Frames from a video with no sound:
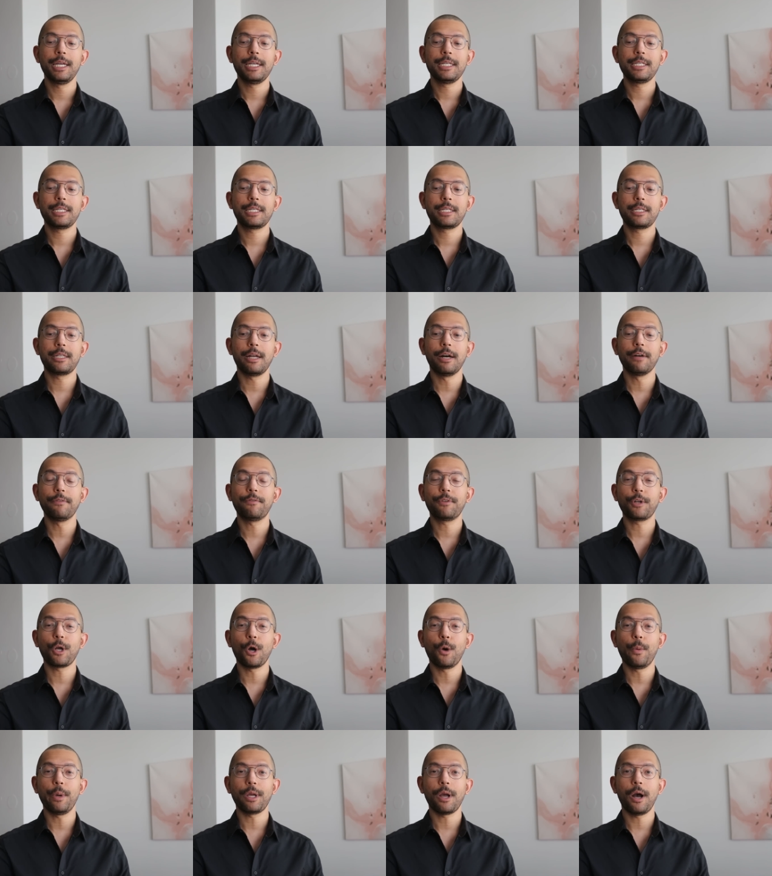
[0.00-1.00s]
stuff
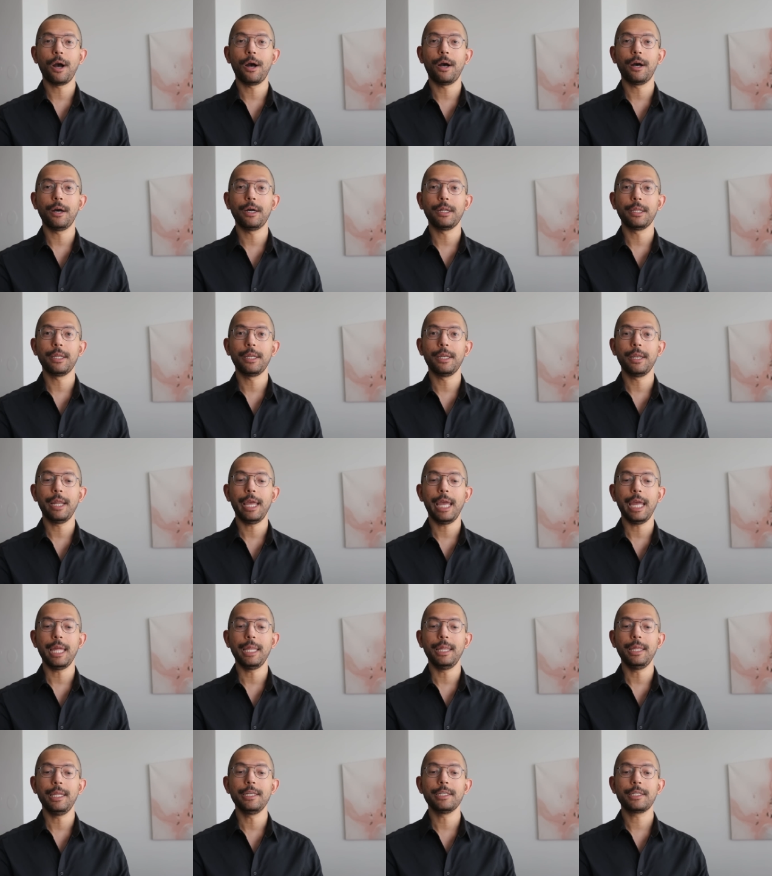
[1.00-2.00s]
going on
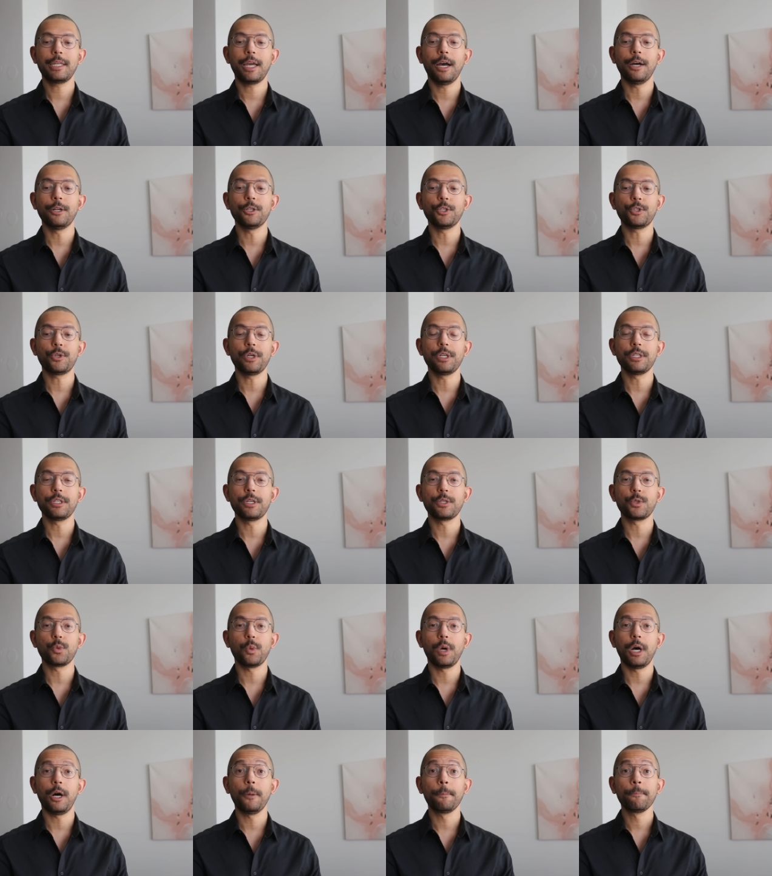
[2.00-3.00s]
in these countries as
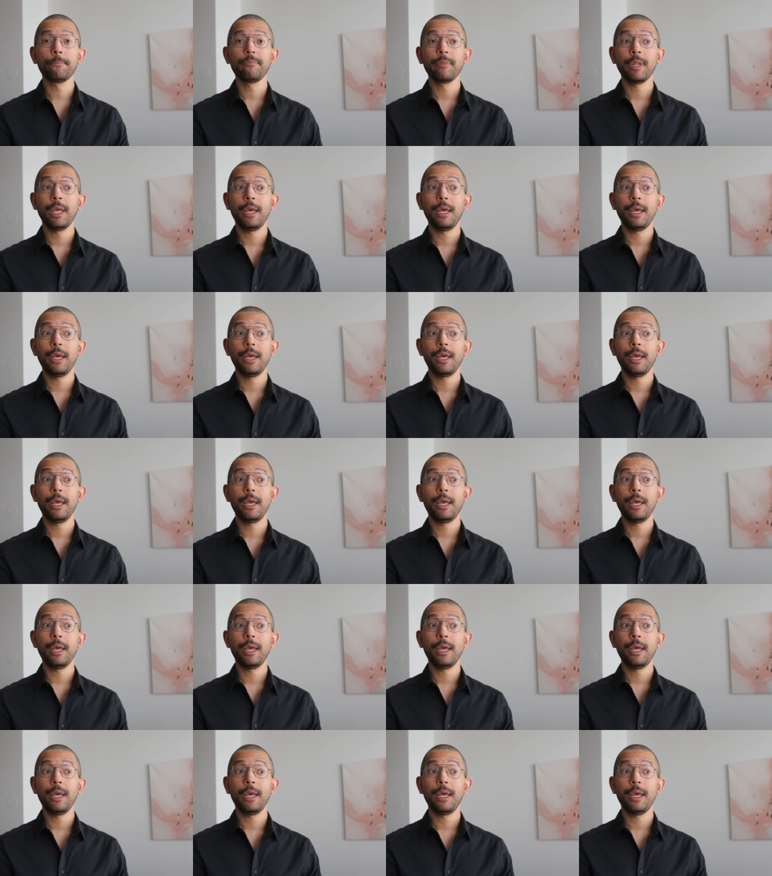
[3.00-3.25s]
well.